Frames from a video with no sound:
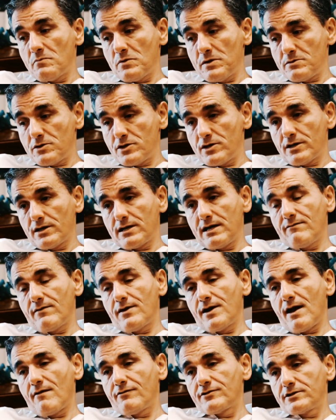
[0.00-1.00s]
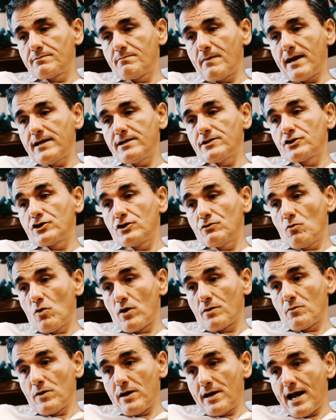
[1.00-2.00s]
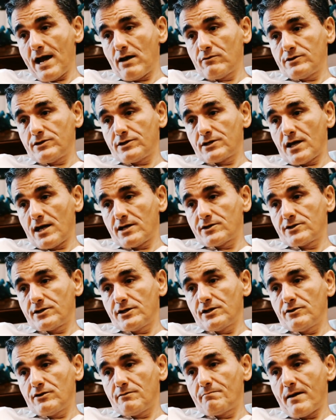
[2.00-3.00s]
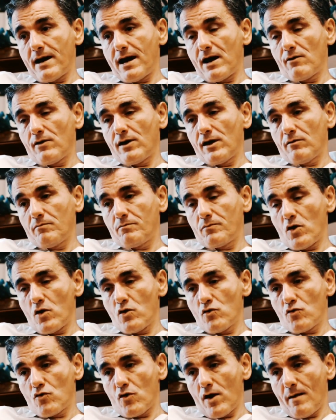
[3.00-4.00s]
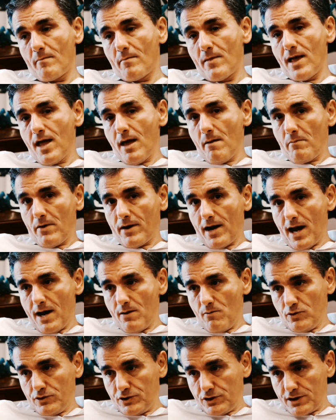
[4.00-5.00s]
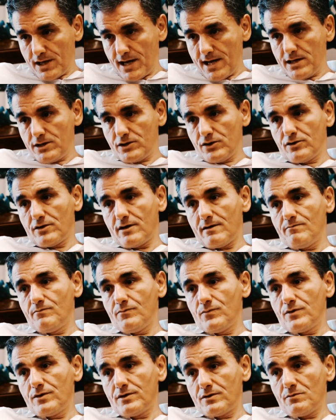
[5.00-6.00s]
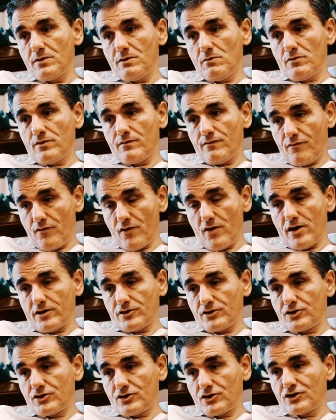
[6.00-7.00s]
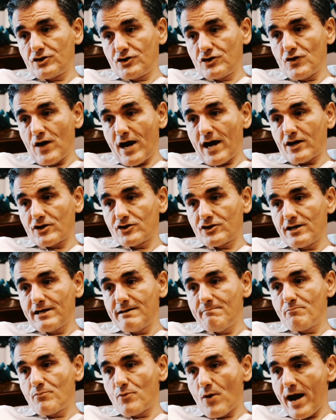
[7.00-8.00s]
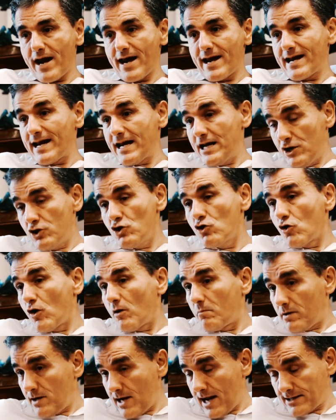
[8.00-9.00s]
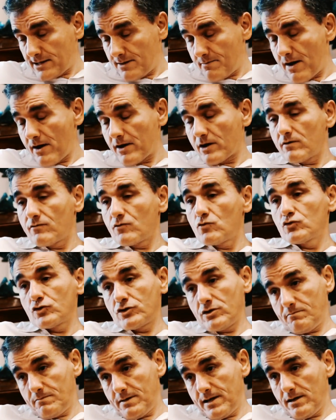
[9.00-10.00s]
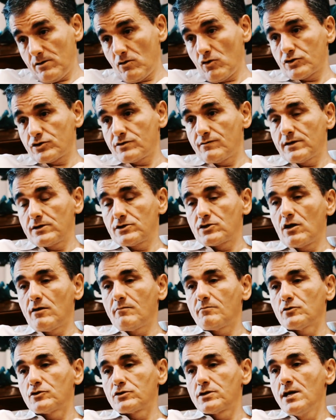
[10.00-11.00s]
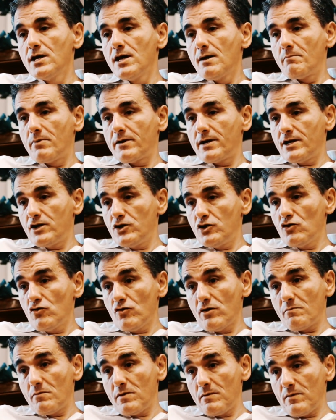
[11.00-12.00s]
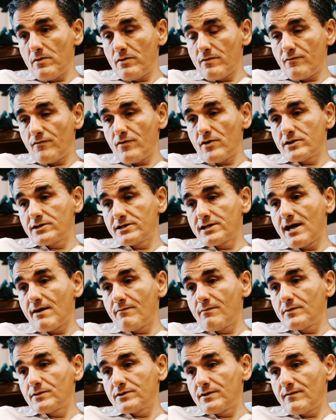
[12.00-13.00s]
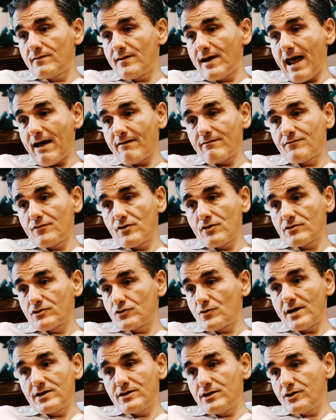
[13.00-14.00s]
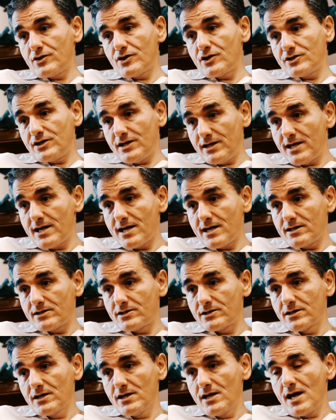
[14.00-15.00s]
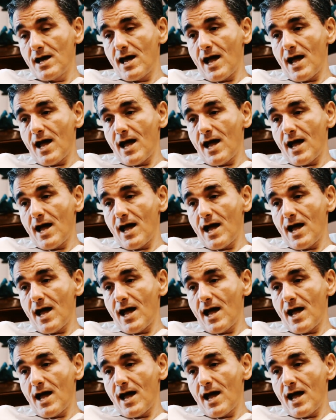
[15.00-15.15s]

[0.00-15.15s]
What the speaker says: We didn't give enough space to what we're now discussing, the parallel program. But I would say to them that we were the first to actually break in Europe. In Latin America, of course, there had been lots of examples. But in Europe, we were the first government of the left for 20, 30 years.